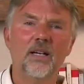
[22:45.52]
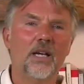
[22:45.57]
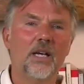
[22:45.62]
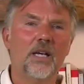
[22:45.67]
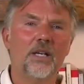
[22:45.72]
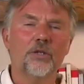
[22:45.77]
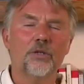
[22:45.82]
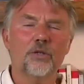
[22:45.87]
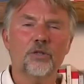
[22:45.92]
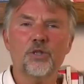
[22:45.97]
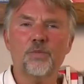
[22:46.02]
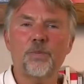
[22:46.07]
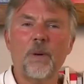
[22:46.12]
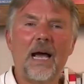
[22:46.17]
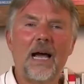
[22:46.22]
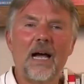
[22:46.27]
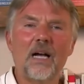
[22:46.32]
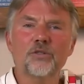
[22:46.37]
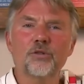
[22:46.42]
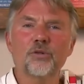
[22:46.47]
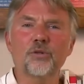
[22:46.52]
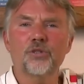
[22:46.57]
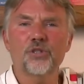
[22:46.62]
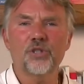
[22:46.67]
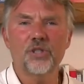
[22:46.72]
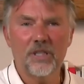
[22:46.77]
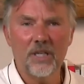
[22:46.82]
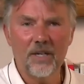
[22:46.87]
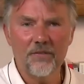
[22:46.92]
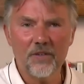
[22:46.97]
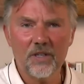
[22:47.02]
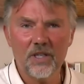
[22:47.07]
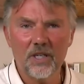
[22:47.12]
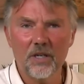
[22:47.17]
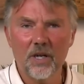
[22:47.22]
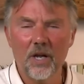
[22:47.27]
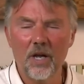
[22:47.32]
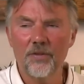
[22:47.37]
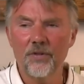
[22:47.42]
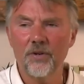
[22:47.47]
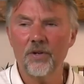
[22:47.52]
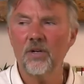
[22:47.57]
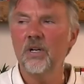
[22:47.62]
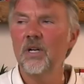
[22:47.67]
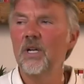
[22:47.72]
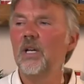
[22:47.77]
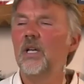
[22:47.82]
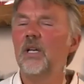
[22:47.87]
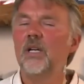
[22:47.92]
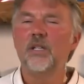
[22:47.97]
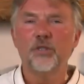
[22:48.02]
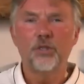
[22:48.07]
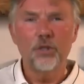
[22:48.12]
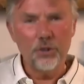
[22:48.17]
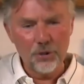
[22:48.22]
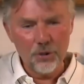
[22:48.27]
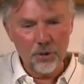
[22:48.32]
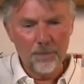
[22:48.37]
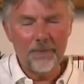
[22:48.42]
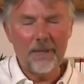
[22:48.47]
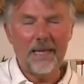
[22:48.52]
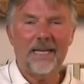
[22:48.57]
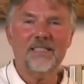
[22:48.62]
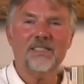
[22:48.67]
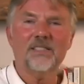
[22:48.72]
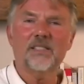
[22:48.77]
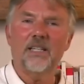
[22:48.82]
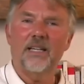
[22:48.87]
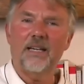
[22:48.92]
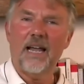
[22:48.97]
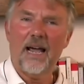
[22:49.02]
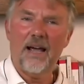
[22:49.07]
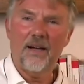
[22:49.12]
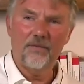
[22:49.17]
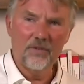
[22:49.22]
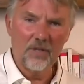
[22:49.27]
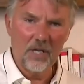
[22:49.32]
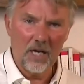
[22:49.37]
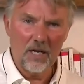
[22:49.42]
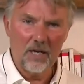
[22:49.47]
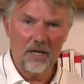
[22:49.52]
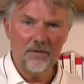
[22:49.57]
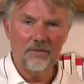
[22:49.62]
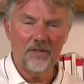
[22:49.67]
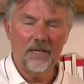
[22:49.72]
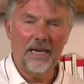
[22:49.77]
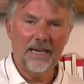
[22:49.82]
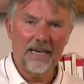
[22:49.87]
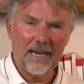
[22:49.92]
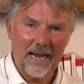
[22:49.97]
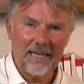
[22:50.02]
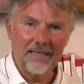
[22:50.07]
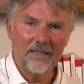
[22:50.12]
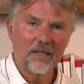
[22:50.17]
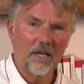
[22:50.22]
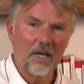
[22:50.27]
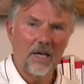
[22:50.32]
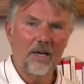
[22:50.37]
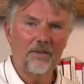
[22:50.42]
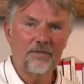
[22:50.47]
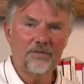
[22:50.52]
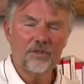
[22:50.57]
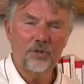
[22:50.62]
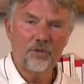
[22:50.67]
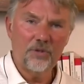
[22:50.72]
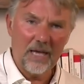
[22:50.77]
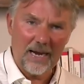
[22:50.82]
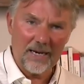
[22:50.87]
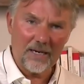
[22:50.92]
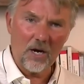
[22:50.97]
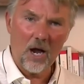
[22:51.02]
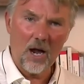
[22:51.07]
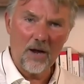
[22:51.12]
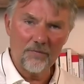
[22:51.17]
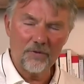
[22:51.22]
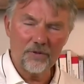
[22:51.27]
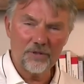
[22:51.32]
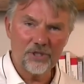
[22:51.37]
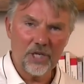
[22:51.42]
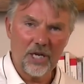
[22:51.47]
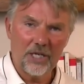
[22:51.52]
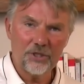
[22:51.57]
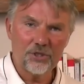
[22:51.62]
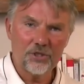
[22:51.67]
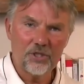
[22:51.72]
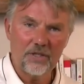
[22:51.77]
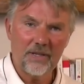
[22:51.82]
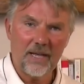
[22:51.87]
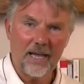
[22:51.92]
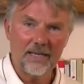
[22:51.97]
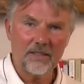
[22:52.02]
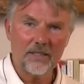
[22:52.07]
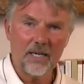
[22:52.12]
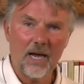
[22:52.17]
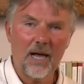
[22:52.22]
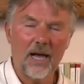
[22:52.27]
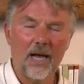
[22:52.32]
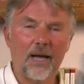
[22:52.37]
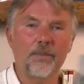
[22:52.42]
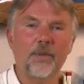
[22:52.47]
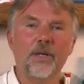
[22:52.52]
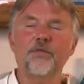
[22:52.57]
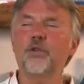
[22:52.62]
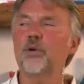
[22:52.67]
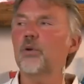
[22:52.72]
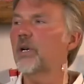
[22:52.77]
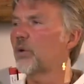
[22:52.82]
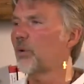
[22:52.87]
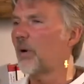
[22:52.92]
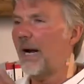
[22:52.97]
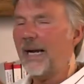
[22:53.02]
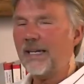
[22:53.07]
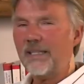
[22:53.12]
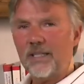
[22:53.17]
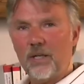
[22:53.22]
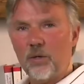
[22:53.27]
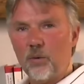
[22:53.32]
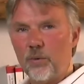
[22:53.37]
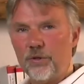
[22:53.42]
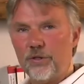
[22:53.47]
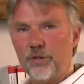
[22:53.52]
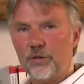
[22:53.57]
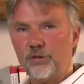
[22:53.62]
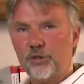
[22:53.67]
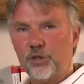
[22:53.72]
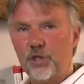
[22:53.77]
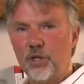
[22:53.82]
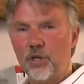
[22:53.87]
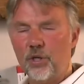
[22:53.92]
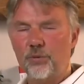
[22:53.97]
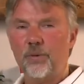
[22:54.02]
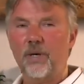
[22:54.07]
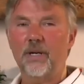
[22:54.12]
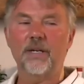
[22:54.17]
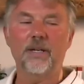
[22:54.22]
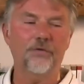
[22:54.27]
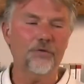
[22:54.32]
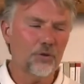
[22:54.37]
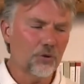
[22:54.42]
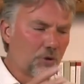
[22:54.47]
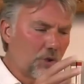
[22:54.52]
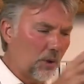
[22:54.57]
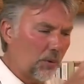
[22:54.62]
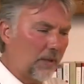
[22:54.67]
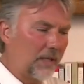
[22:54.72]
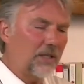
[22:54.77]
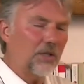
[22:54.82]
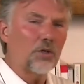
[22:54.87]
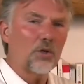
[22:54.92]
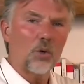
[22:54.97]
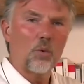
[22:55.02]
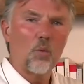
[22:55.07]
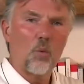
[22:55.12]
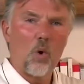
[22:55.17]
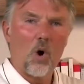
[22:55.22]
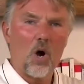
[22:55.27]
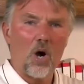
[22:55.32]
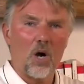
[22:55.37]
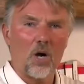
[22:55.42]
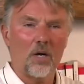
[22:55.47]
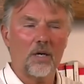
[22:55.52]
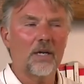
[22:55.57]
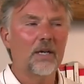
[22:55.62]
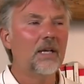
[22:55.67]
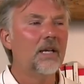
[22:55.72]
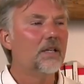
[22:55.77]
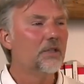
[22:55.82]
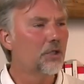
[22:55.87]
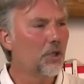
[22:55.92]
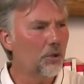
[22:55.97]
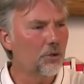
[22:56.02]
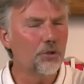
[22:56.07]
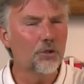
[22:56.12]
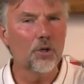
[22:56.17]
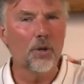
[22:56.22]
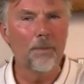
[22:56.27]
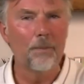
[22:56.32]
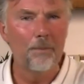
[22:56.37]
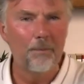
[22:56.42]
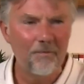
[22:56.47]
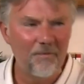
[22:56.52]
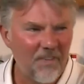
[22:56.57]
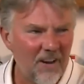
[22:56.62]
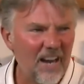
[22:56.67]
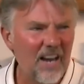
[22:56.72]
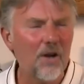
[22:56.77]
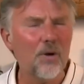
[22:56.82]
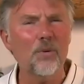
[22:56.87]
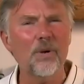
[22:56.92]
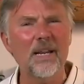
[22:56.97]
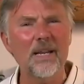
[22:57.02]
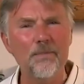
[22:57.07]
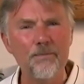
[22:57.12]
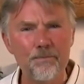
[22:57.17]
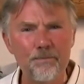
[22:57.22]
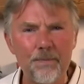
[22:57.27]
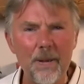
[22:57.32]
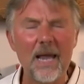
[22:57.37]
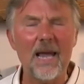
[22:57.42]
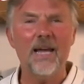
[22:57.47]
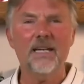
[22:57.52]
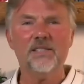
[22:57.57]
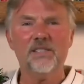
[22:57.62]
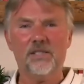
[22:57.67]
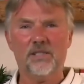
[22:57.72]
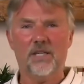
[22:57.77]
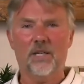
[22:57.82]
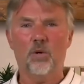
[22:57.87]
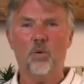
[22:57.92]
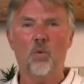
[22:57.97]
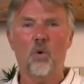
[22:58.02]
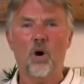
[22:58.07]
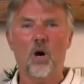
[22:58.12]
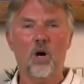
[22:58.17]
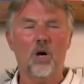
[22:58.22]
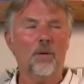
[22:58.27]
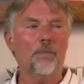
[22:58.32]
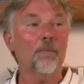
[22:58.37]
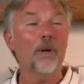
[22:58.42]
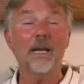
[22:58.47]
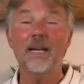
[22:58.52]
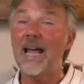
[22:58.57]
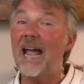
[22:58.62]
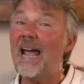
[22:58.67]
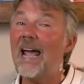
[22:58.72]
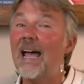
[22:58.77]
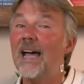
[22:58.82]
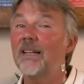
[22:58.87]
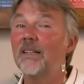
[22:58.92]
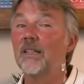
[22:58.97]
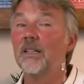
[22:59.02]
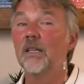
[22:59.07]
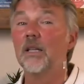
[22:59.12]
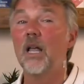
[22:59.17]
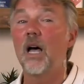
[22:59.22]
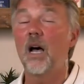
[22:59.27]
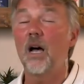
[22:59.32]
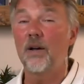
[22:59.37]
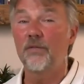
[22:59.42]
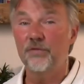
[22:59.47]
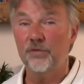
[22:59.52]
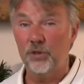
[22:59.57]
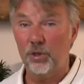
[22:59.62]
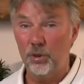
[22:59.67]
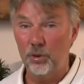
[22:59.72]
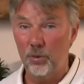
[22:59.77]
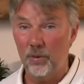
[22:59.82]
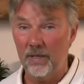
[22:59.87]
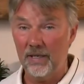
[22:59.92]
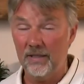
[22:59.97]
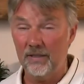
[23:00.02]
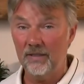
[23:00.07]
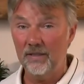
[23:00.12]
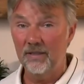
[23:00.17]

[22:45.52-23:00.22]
your spouse or significant other, do your best and have love and add love to that conversation in that time. If you're interacting with your children, if you're doing your work, do your very best at work, but add love to it.